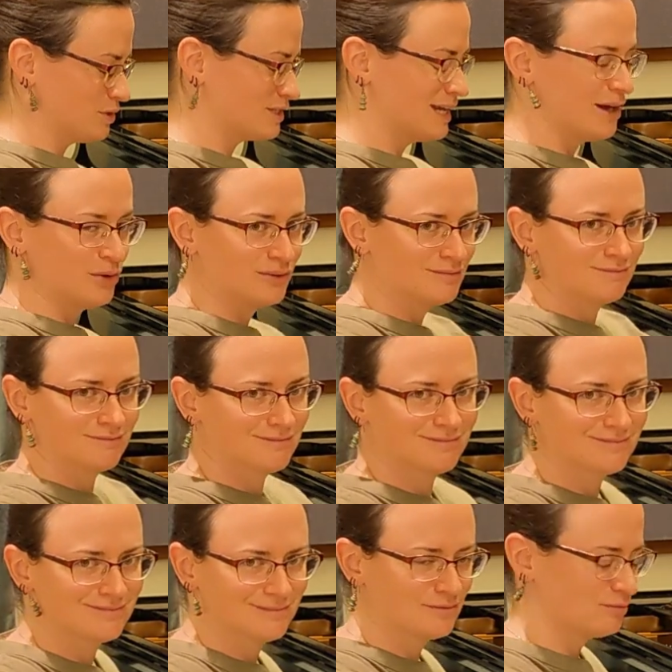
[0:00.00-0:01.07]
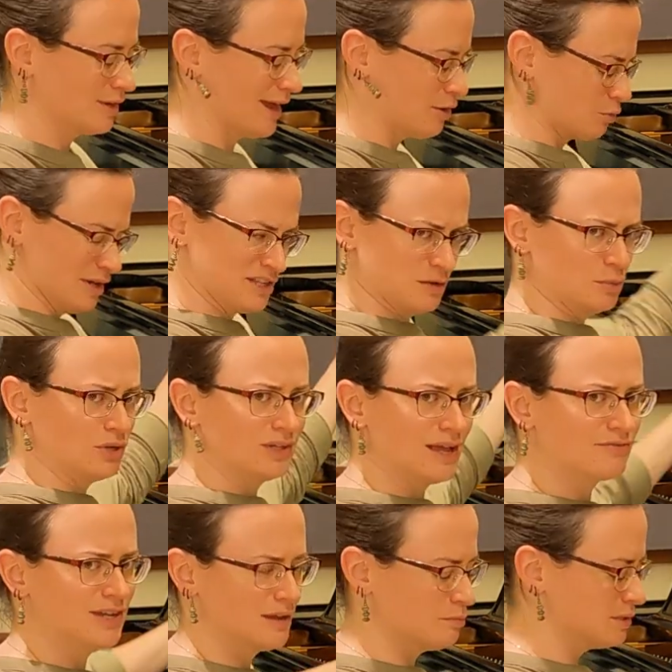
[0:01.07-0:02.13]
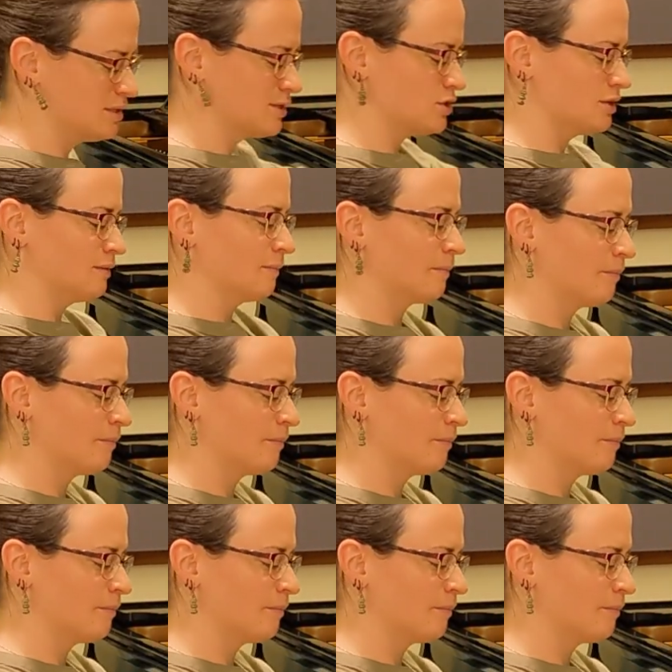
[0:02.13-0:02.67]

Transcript: down at a reasonable left-hand position,